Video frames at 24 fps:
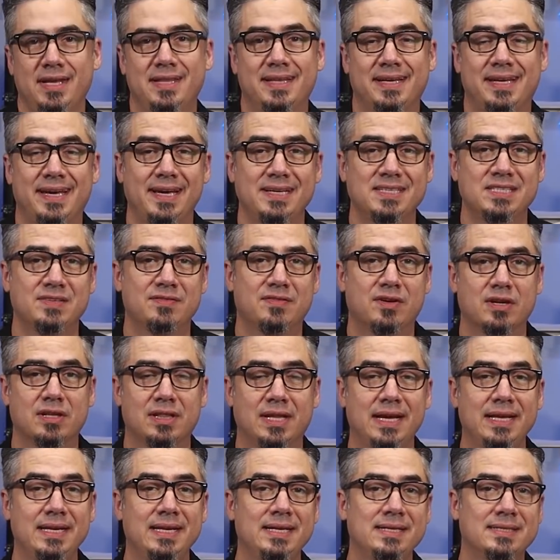In the case of our
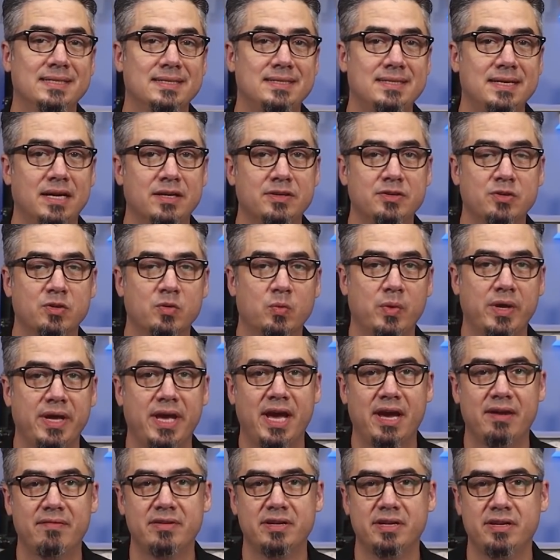lightning detector, we
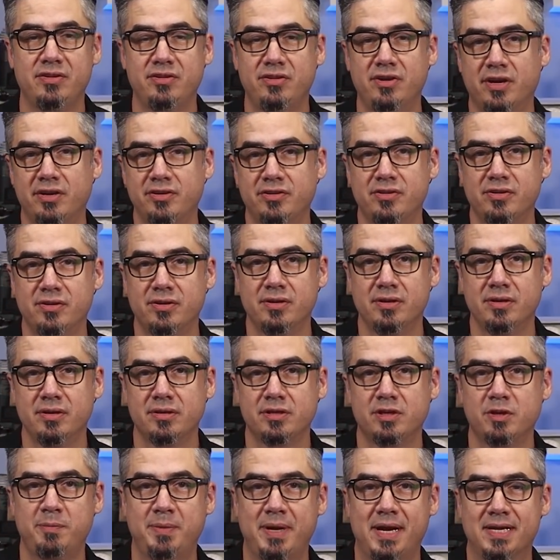have an inductor,
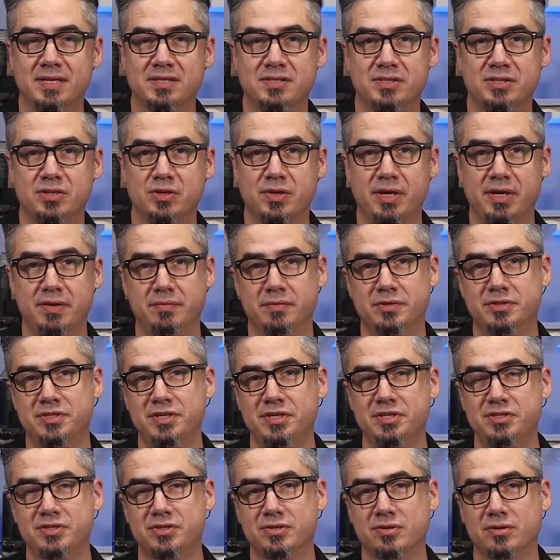capacitor, and
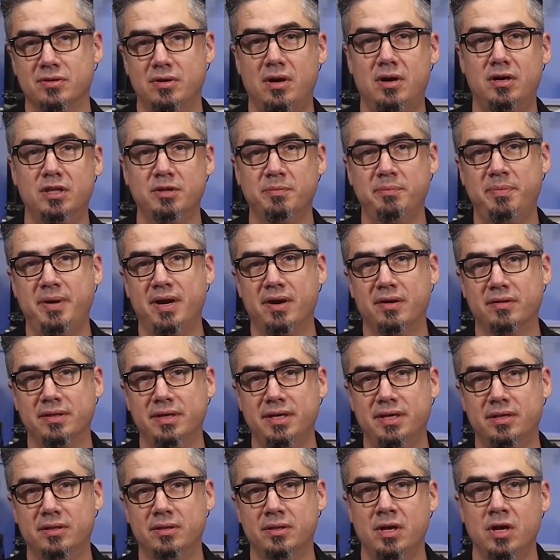resistor all in
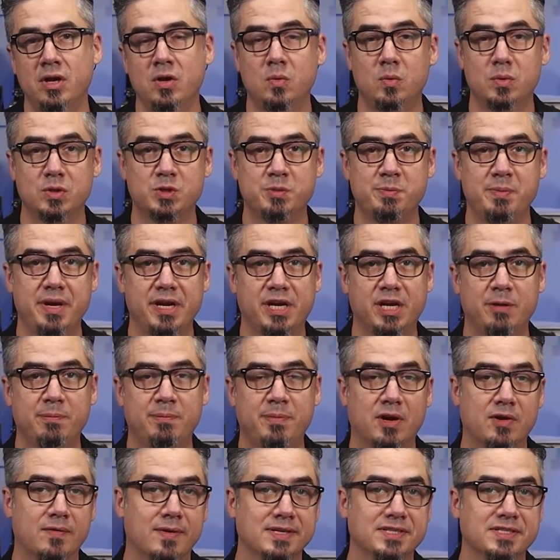parallel, which make
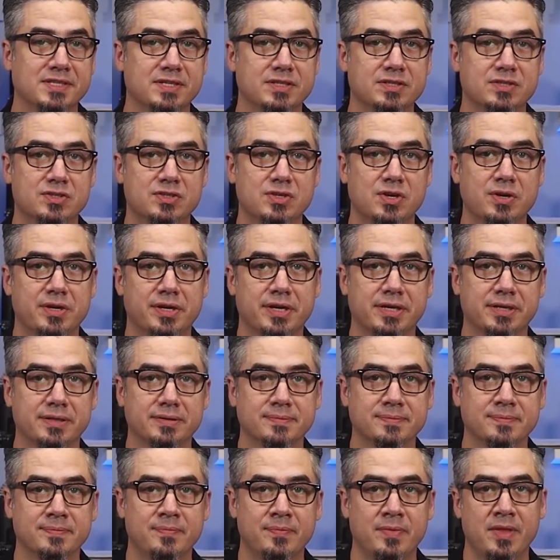up our resonant circuit.
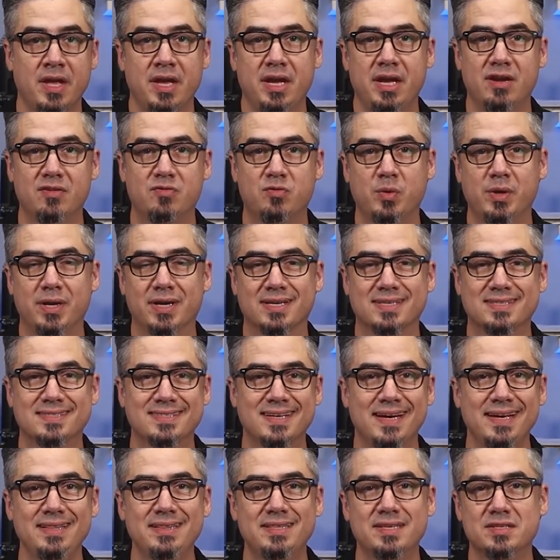If we
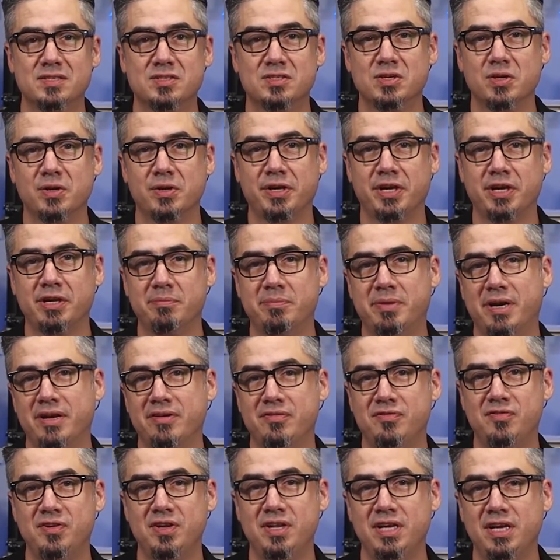excite this circuit
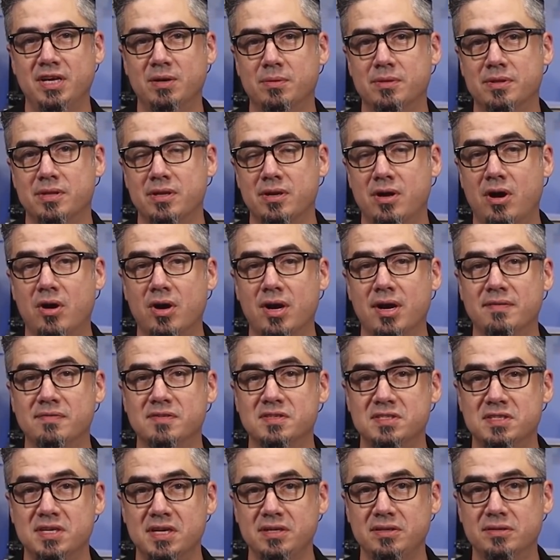by feeding it with an RF
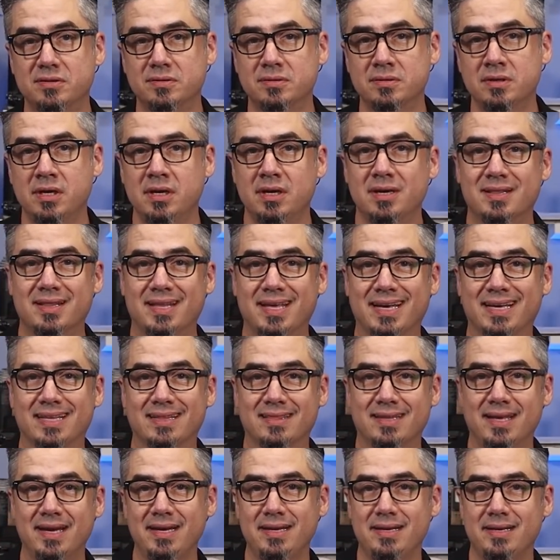signal, like
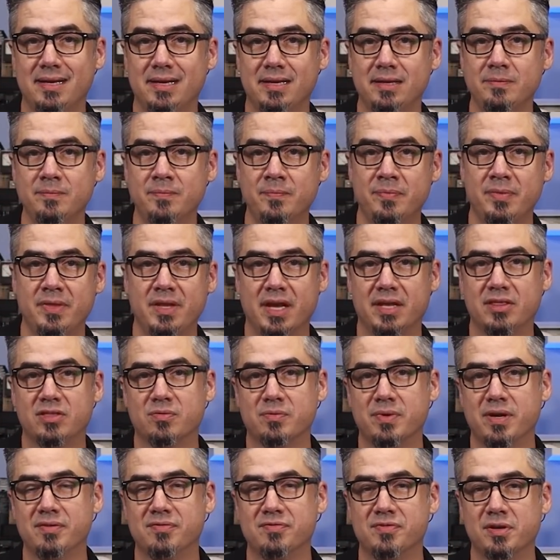lightning, at
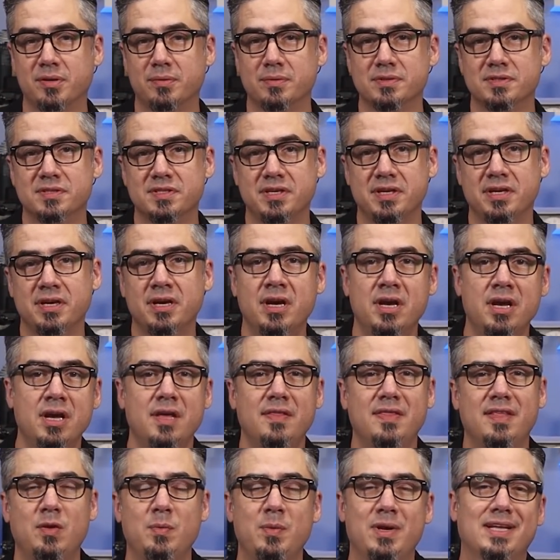the right frequency,
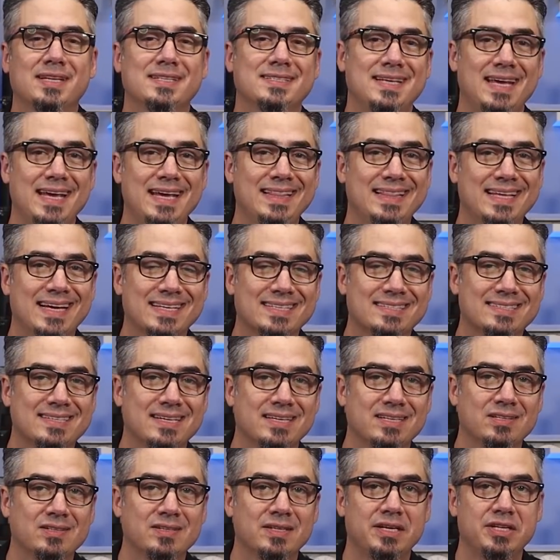then we can take that
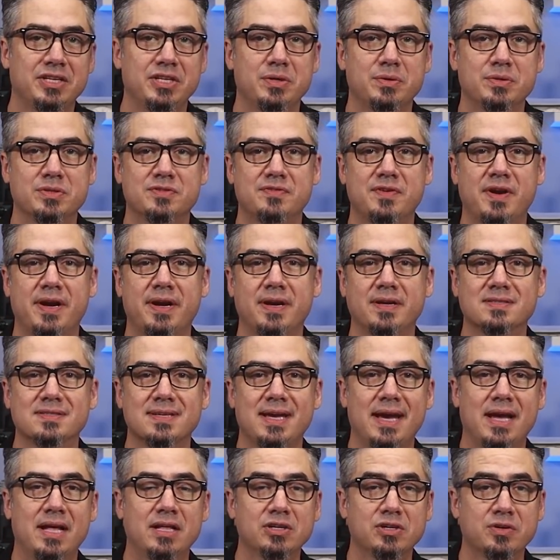signal and use various
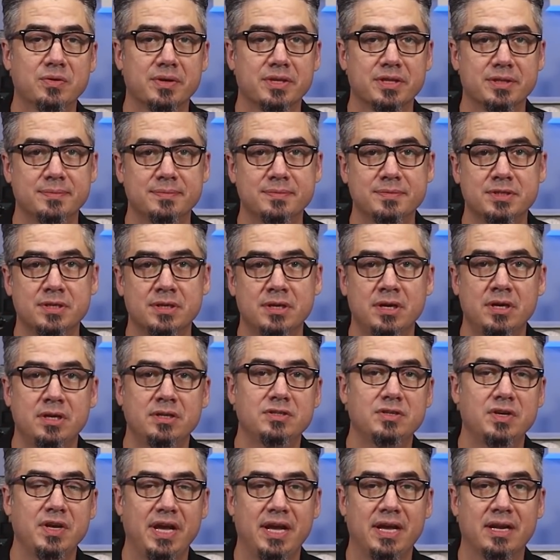algorithms
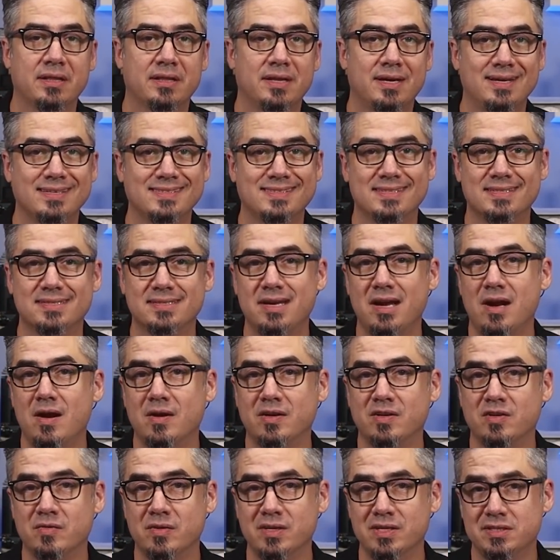to analyze its
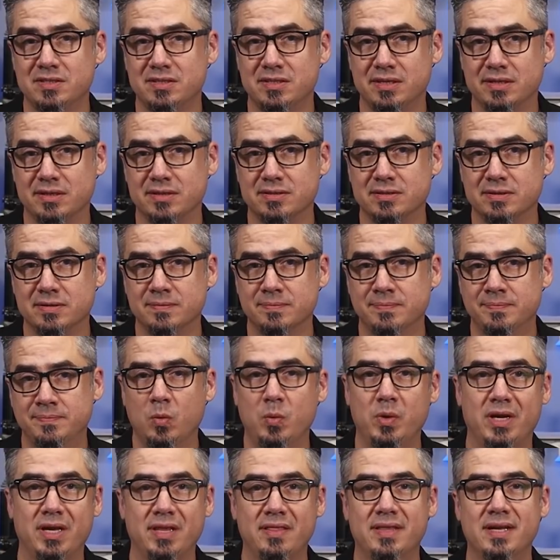characteristics.
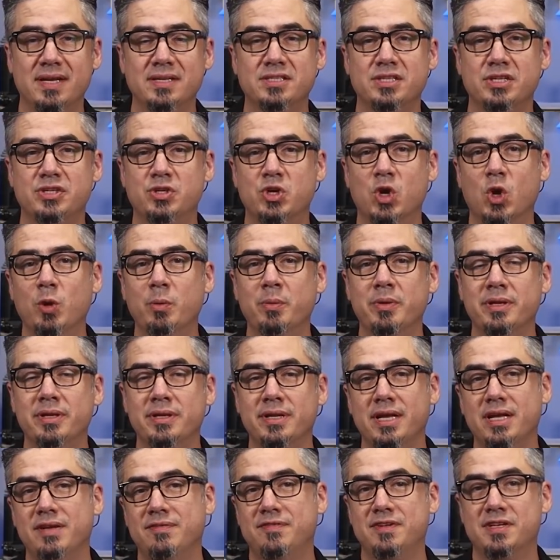We can then
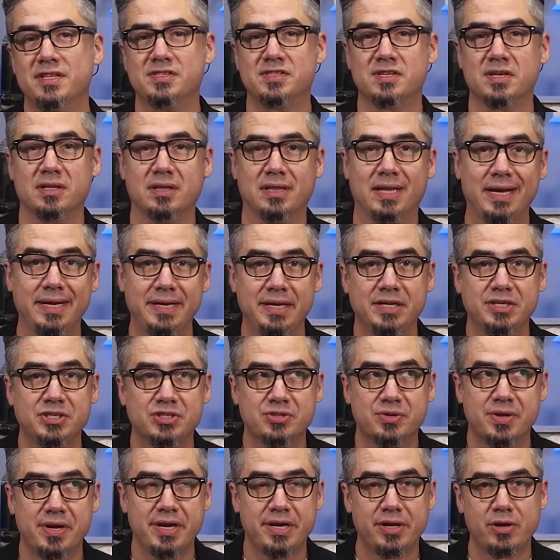determine if it's a lightning
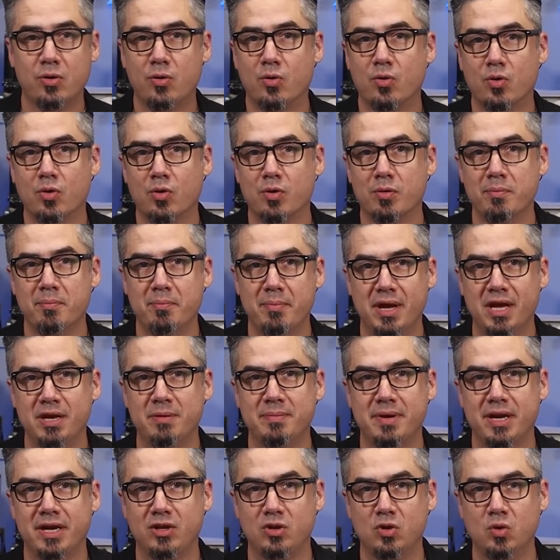strike or
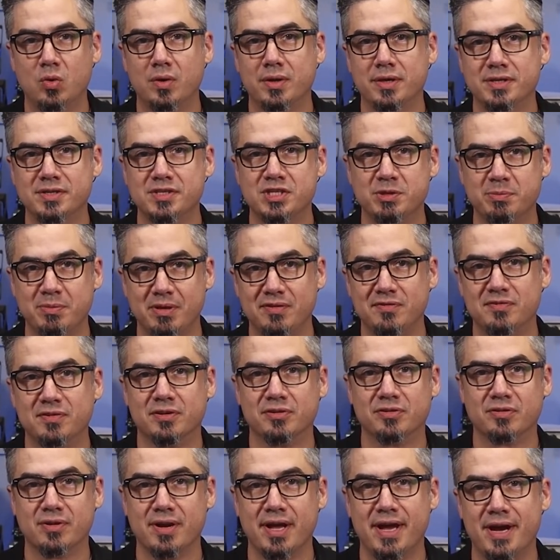man-made noise to be
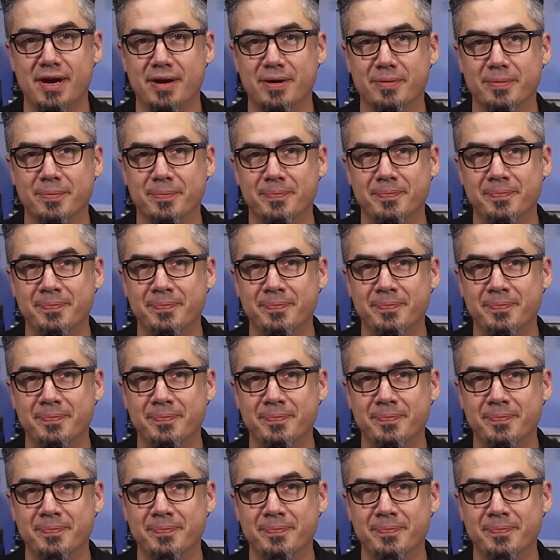filtered out.